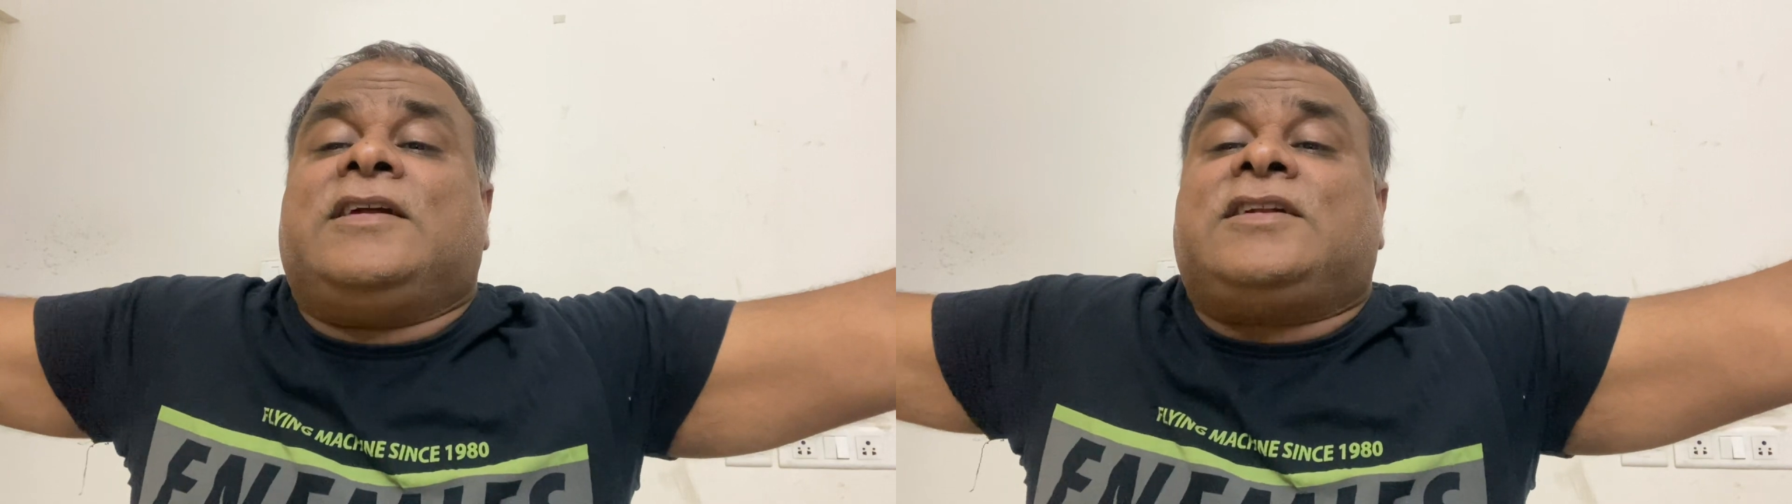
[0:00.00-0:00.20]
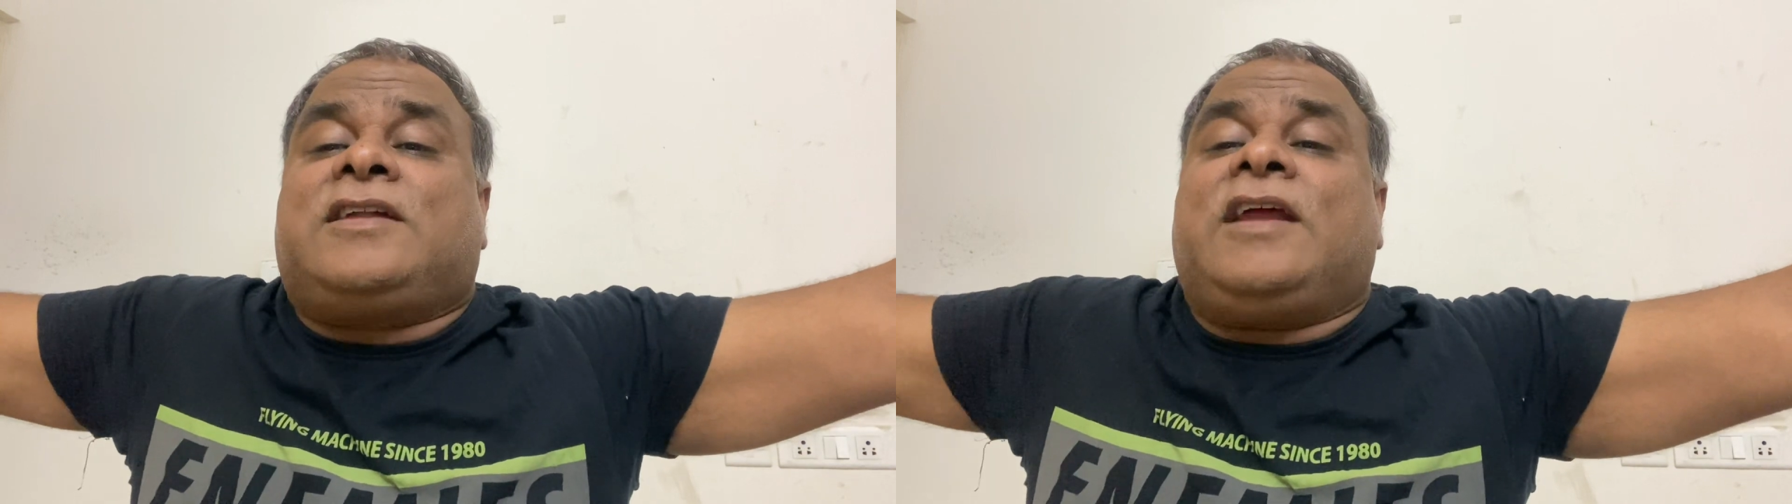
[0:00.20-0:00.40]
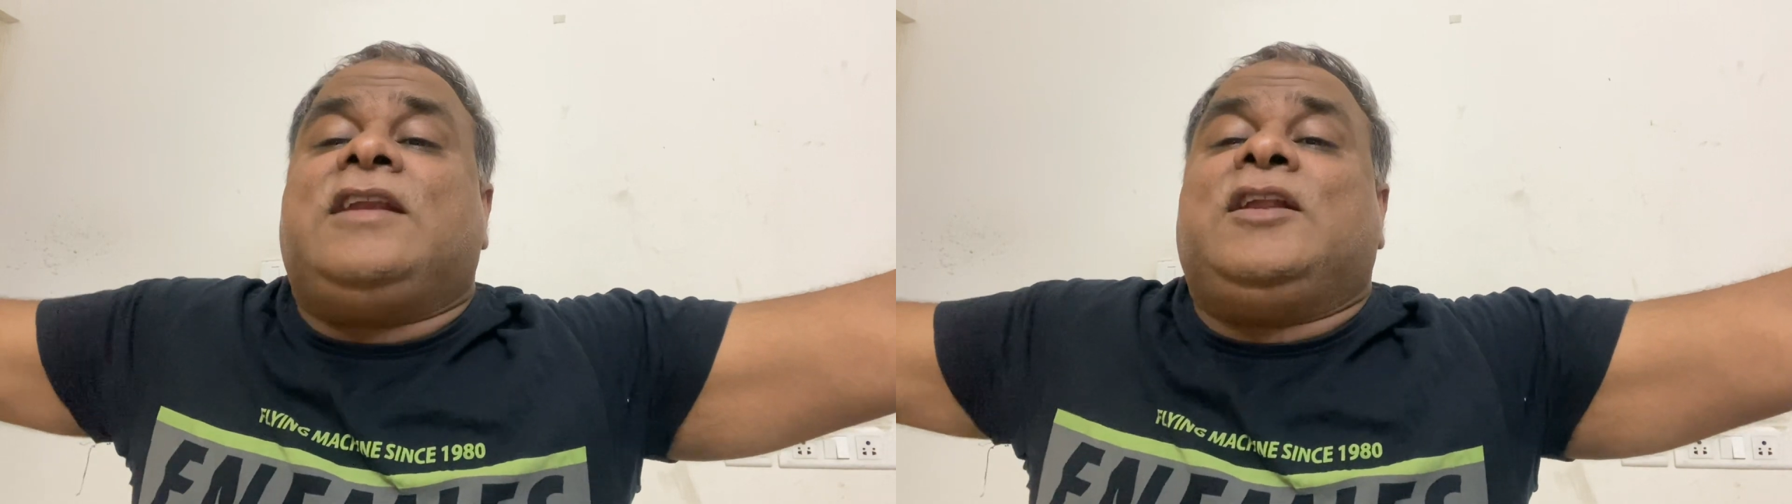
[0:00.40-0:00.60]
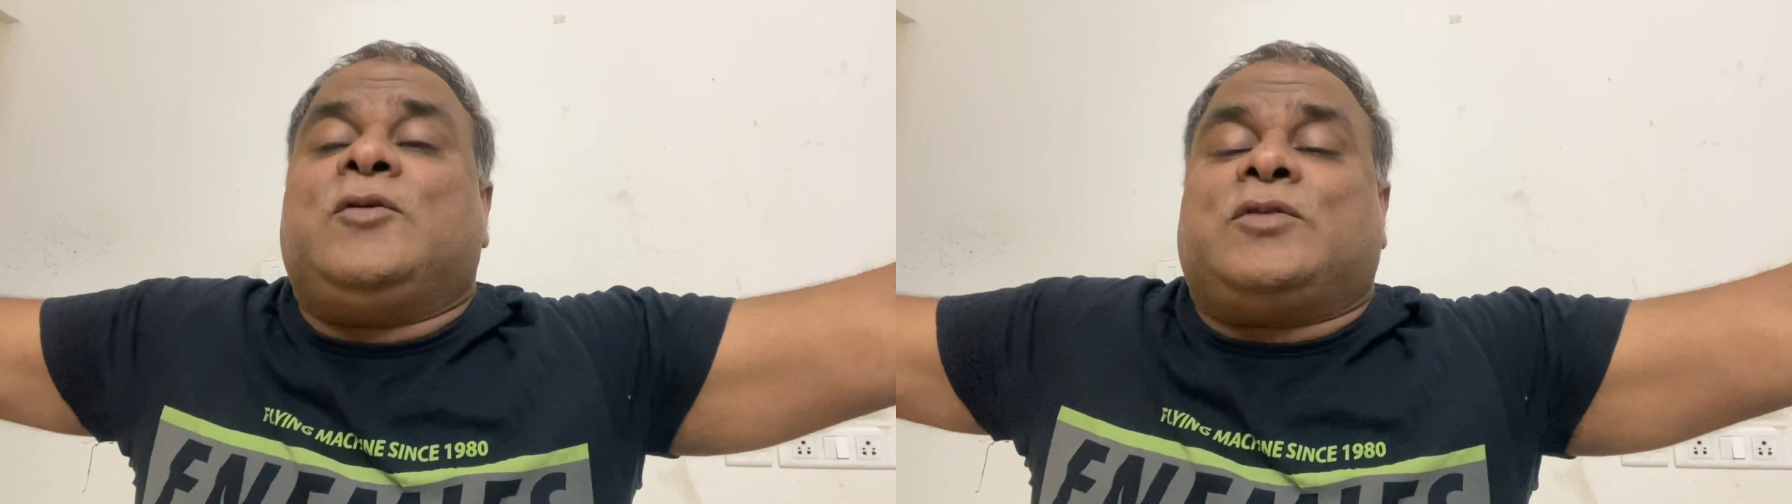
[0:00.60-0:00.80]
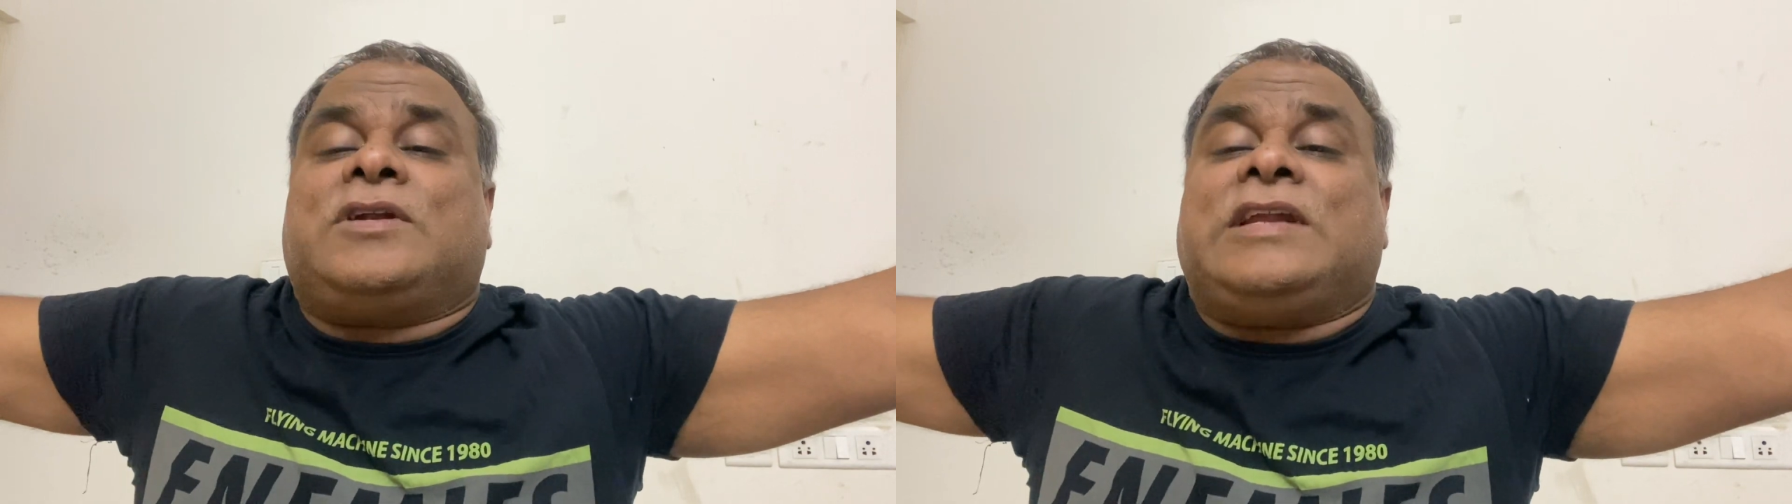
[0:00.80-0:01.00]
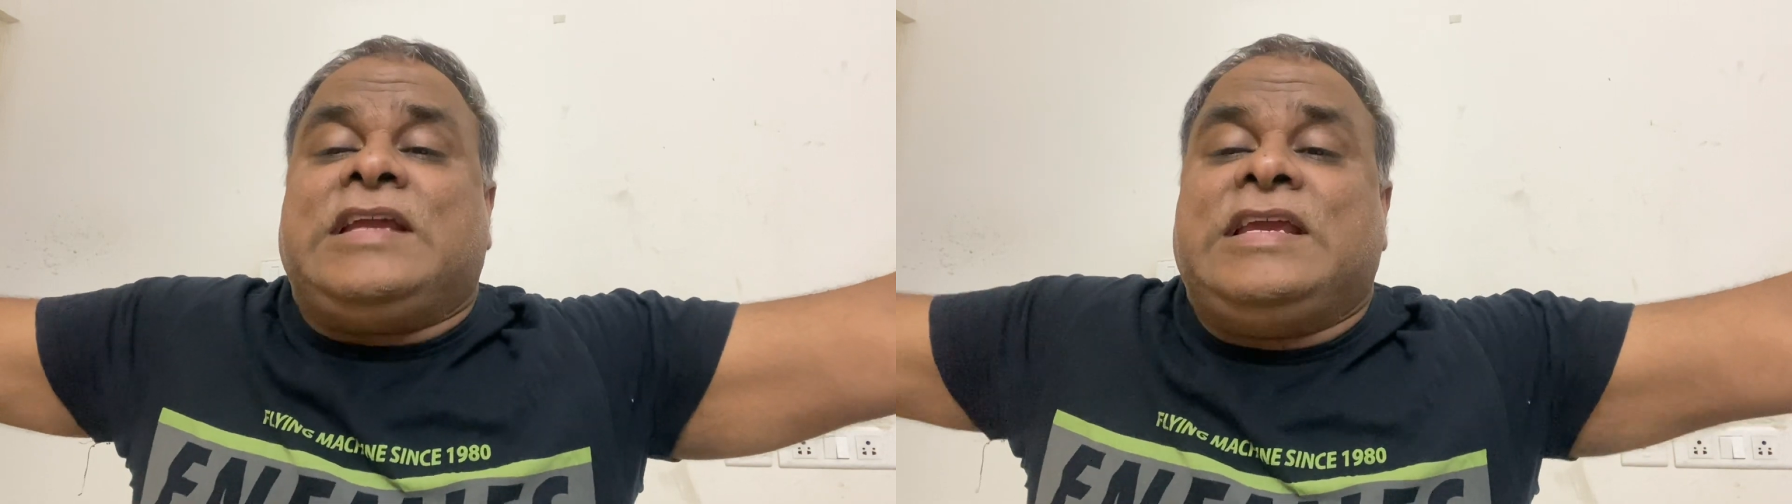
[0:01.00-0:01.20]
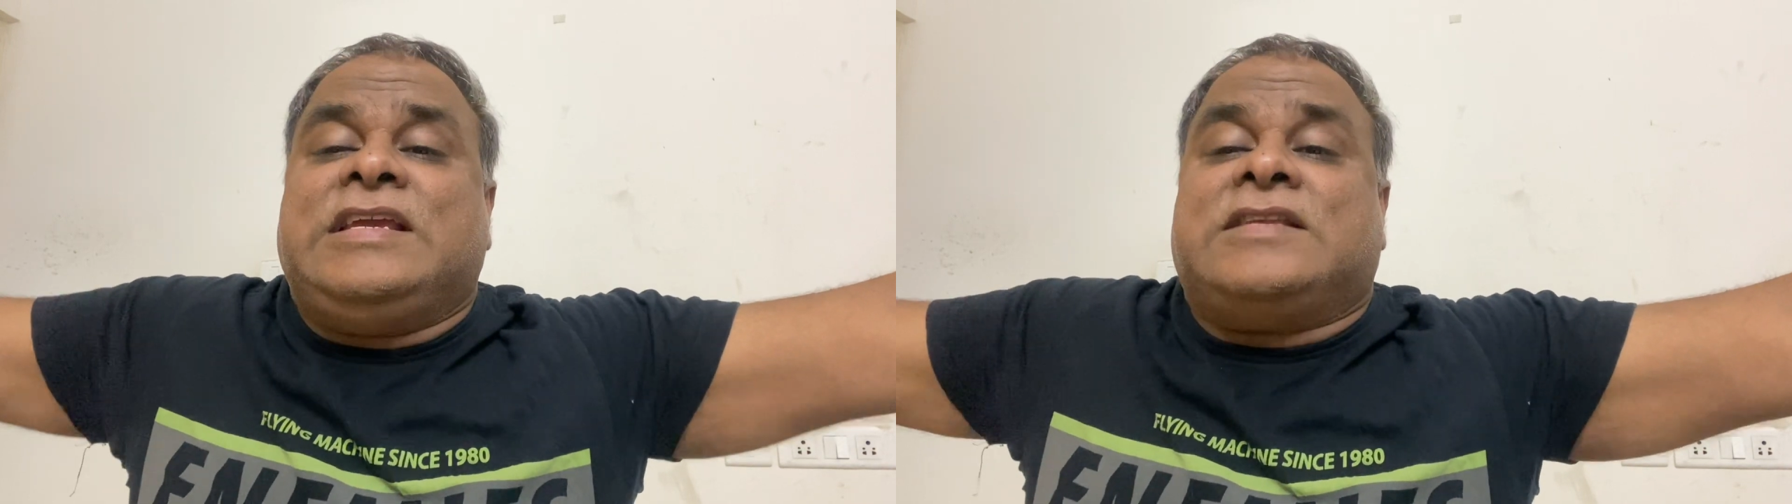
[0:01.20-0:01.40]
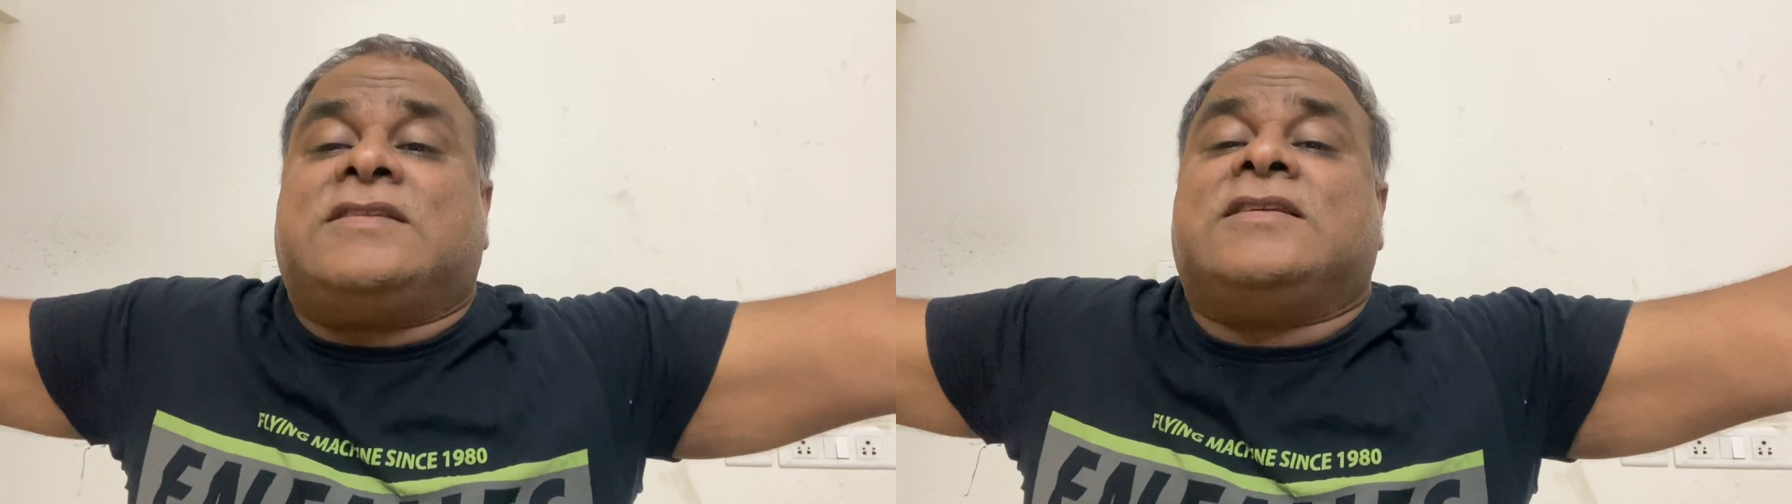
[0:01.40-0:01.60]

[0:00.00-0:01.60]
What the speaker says: 10 Newton each,